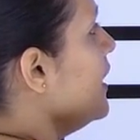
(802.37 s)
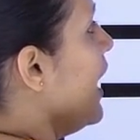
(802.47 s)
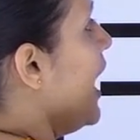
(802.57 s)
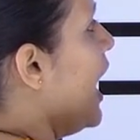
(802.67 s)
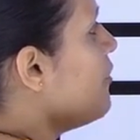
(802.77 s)

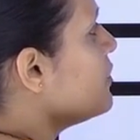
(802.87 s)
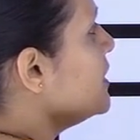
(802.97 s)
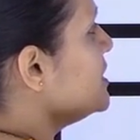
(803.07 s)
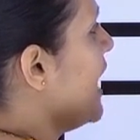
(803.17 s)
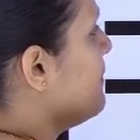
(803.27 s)
After
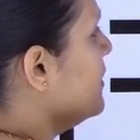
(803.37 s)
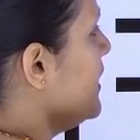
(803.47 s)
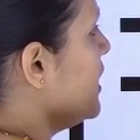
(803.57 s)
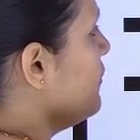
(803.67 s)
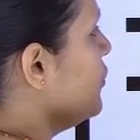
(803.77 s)
the chapter,
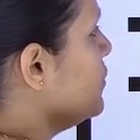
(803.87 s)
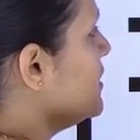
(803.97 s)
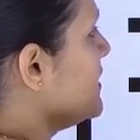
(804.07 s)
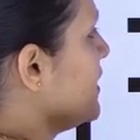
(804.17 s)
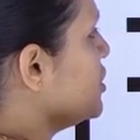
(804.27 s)
they give you the
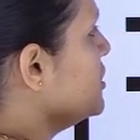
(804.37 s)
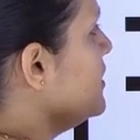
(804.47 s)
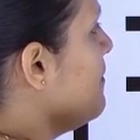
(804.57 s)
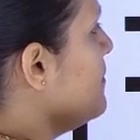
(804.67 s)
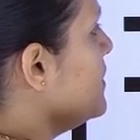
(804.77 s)
section
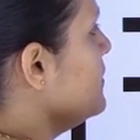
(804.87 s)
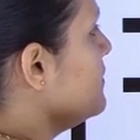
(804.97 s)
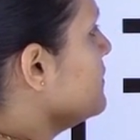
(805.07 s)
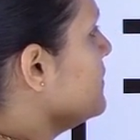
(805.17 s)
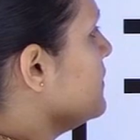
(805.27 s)
number.
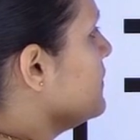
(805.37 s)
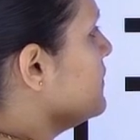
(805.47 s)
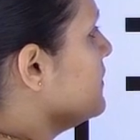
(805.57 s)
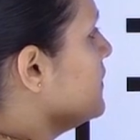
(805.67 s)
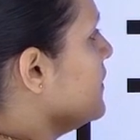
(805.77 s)

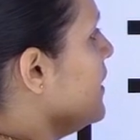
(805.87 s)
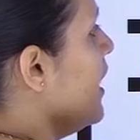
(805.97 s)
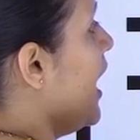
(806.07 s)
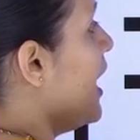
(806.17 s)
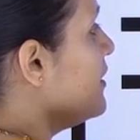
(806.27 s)

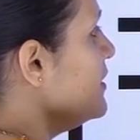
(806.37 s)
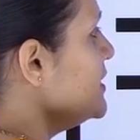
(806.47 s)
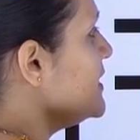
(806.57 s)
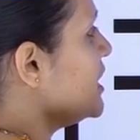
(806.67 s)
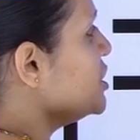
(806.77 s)
Under the
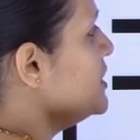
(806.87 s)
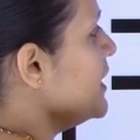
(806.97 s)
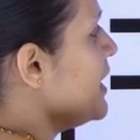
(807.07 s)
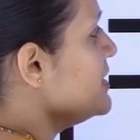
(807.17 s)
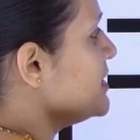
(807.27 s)
section,
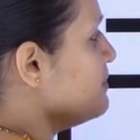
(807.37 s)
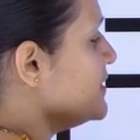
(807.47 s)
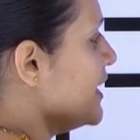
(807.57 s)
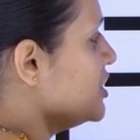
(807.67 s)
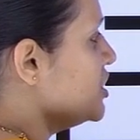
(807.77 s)
there are
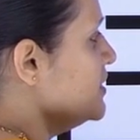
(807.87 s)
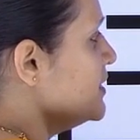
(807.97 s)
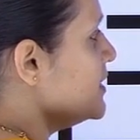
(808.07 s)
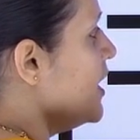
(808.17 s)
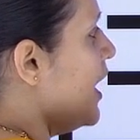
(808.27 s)

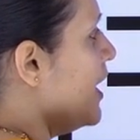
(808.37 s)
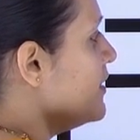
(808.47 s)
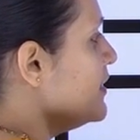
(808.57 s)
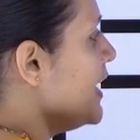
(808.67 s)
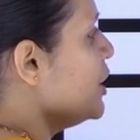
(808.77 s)
subsections.
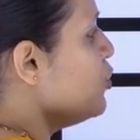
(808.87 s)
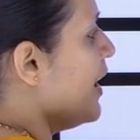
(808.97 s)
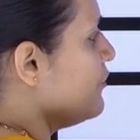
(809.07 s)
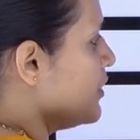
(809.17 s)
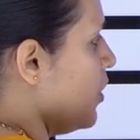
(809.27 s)
Under that, you
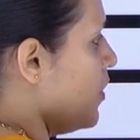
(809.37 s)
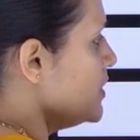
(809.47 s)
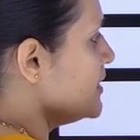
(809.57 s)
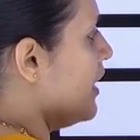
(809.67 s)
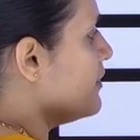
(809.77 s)
have
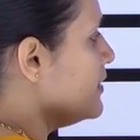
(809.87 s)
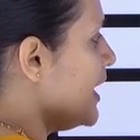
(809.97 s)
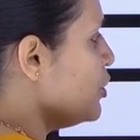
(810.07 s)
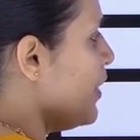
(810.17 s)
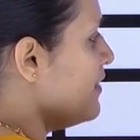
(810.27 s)
clause. Under
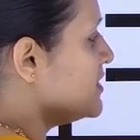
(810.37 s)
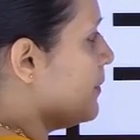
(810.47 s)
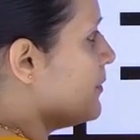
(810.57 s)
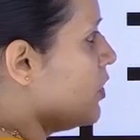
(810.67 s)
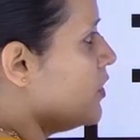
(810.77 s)
that, you have
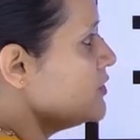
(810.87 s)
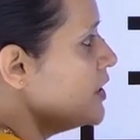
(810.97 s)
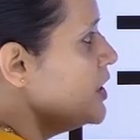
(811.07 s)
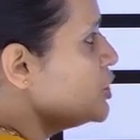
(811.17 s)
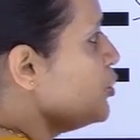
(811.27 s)
subclause.
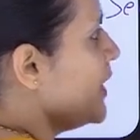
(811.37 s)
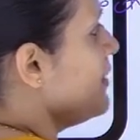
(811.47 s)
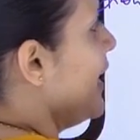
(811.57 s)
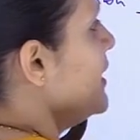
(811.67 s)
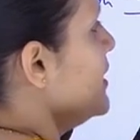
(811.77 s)
So you can
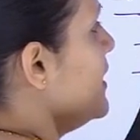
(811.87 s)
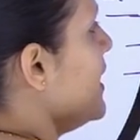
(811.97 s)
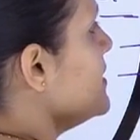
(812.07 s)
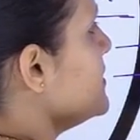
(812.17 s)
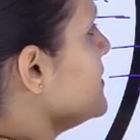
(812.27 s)
write it
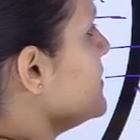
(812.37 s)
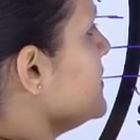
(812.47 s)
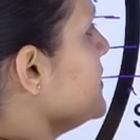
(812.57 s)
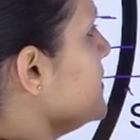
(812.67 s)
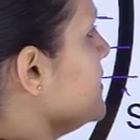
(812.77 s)

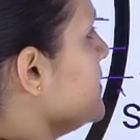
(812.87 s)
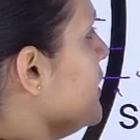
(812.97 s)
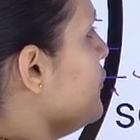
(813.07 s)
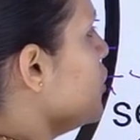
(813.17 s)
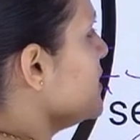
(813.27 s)
as,
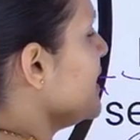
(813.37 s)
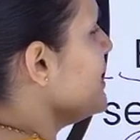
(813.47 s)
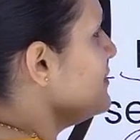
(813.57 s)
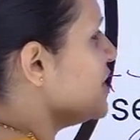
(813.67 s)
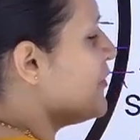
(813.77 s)
if you are
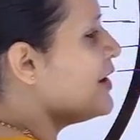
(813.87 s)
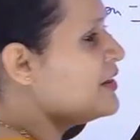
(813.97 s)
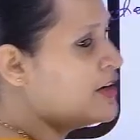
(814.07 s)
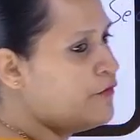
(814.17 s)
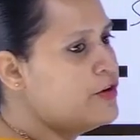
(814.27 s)
seeing generally
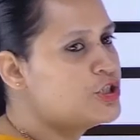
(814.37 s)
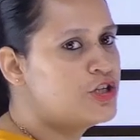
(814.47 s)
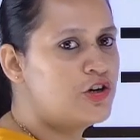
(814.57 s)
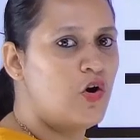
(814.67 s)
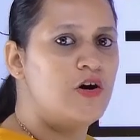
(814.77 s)
the definition
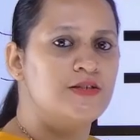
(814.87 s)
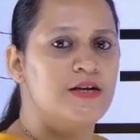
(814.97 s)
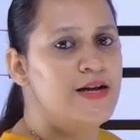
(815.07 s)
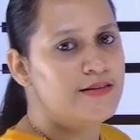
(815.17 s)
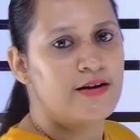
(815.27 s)
clause,
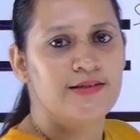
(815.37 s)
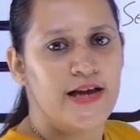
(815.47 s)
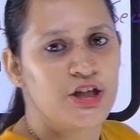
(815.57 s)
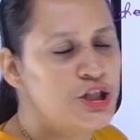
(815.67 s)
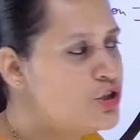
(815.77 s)
that is
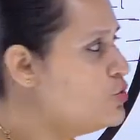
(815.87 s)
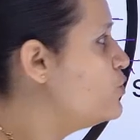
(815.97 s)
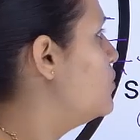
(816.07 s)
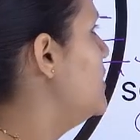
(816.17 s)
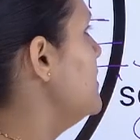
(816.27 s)
section 2.